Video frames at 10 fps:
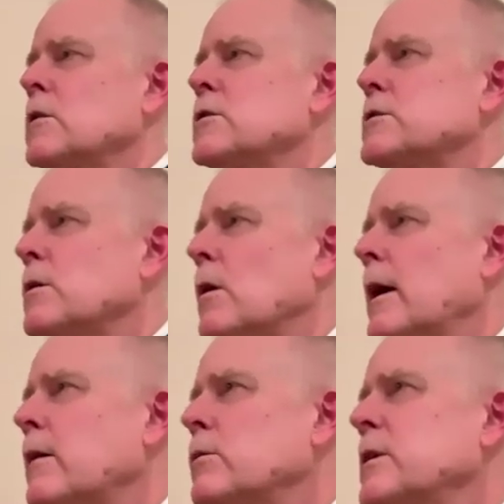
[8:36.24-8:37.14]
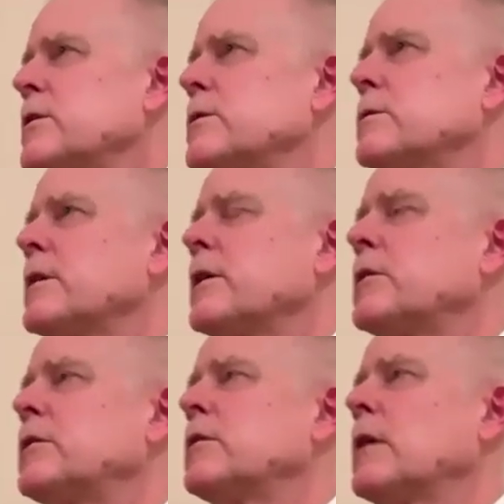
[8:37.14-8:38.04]
So how do we do
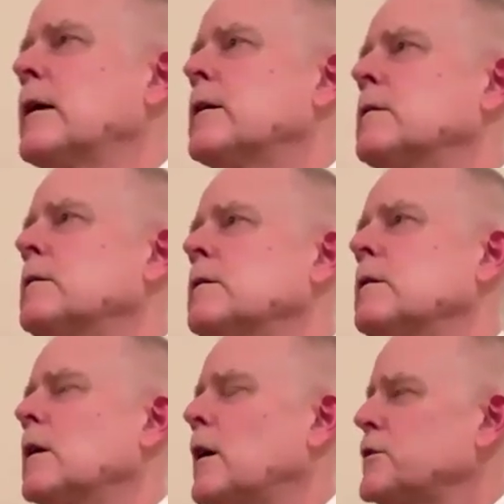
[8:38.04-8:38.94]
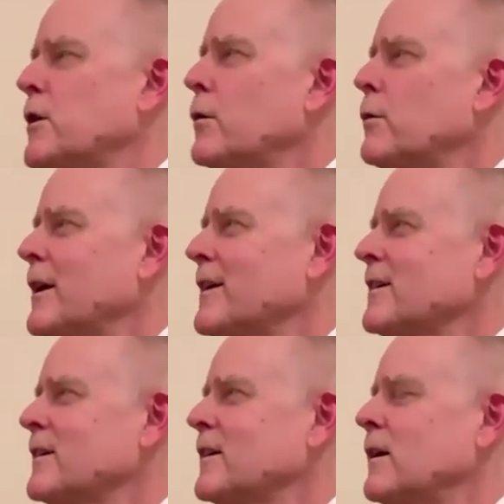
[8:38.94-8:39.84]
this atoning?